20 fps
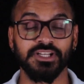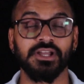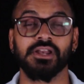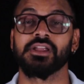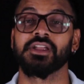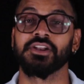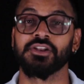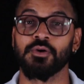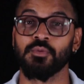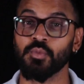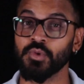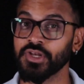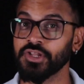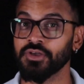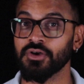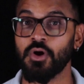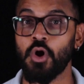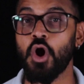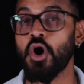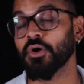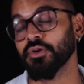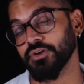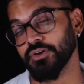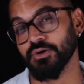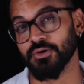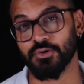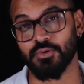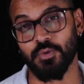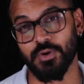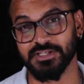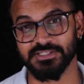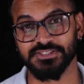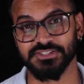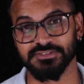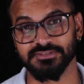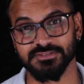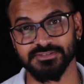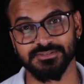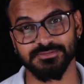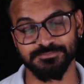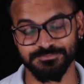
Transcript: create a video on your questions.